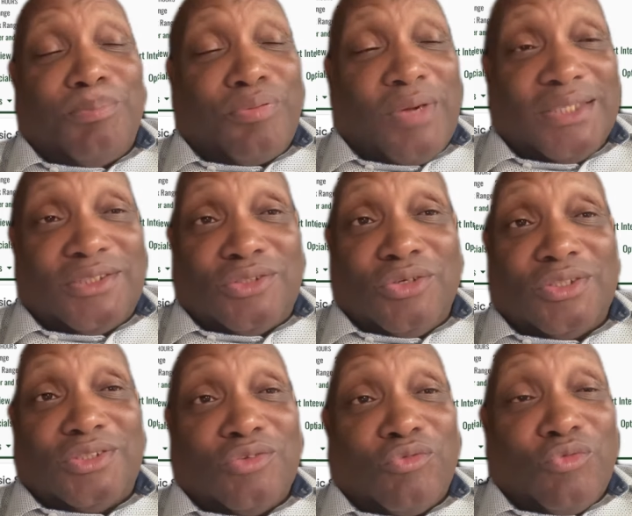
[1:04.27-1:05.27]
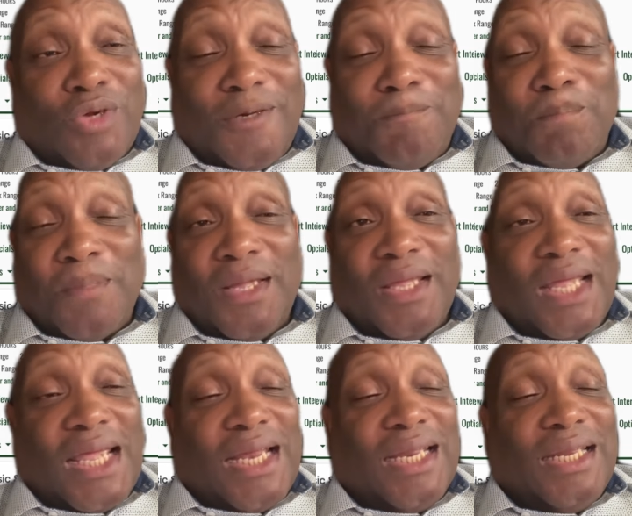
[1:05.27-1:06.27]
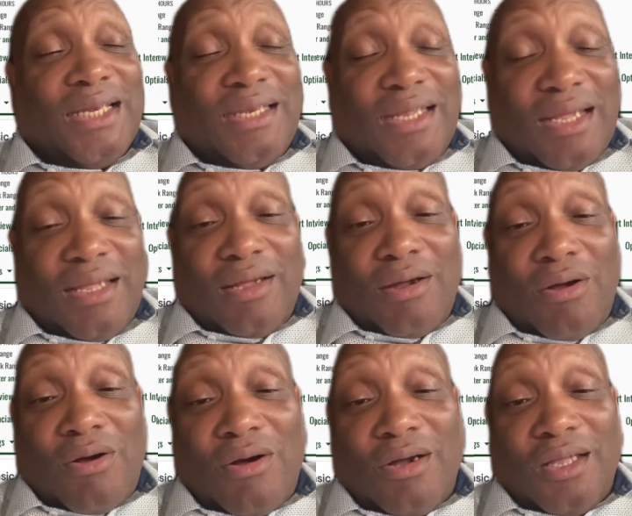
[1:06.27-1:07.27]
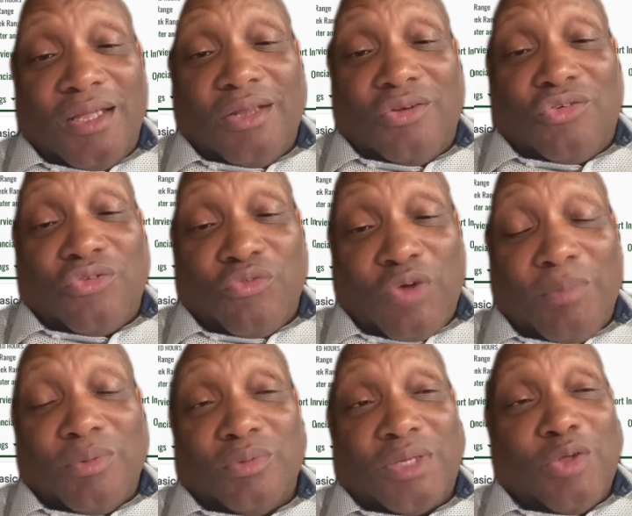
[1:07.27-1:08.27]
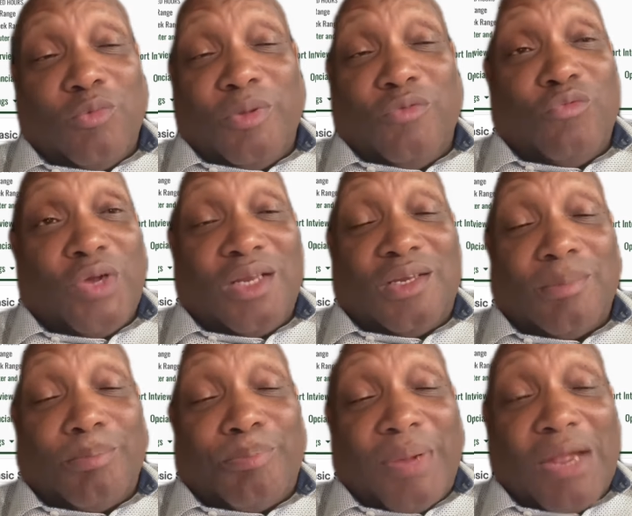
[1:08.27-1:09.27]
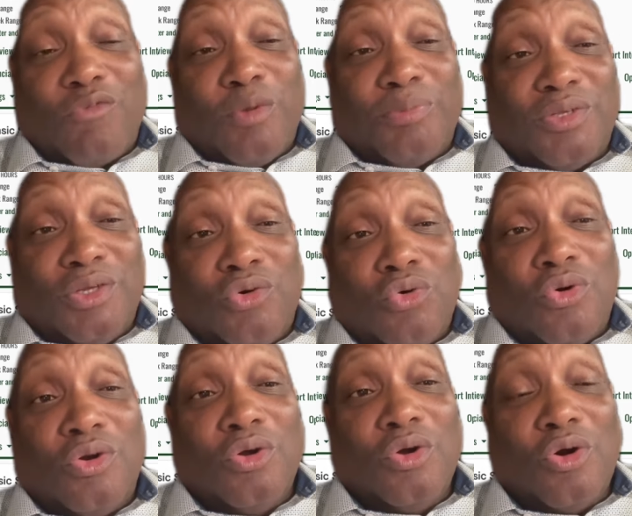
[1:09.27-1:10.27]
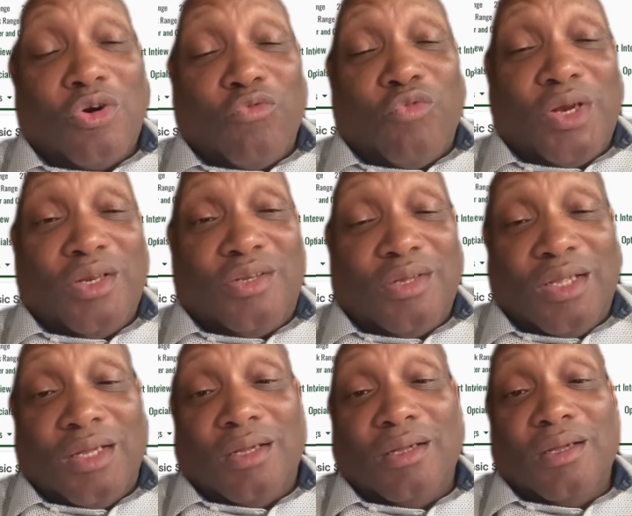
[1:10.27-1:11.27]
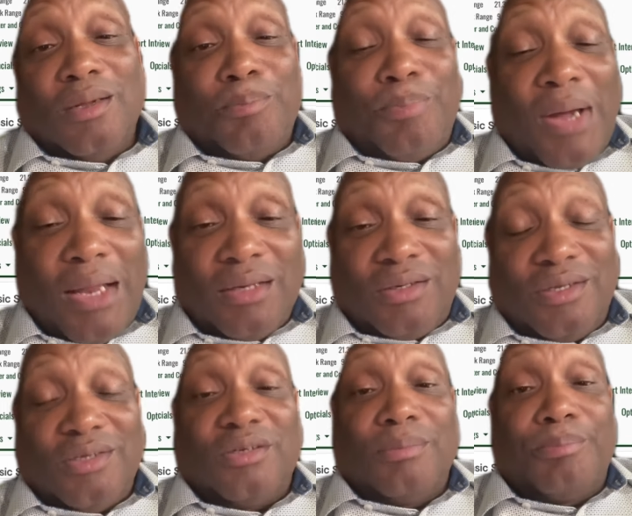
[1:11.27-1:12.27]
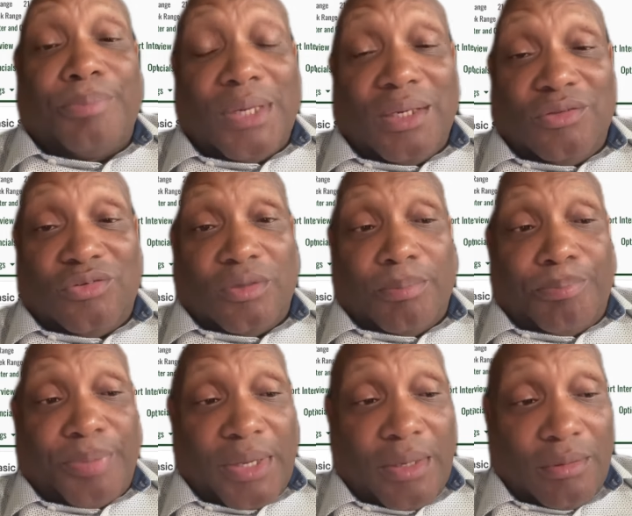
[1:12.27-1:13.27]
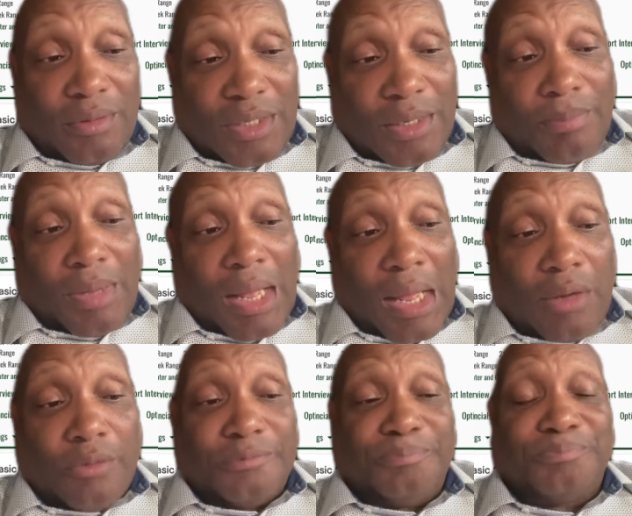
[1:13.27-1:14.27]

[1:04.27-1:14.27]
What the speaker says: price starts to run, and then they are in trouble. They'll be running to bankruptcy court or running to their politician buddies to bail them out.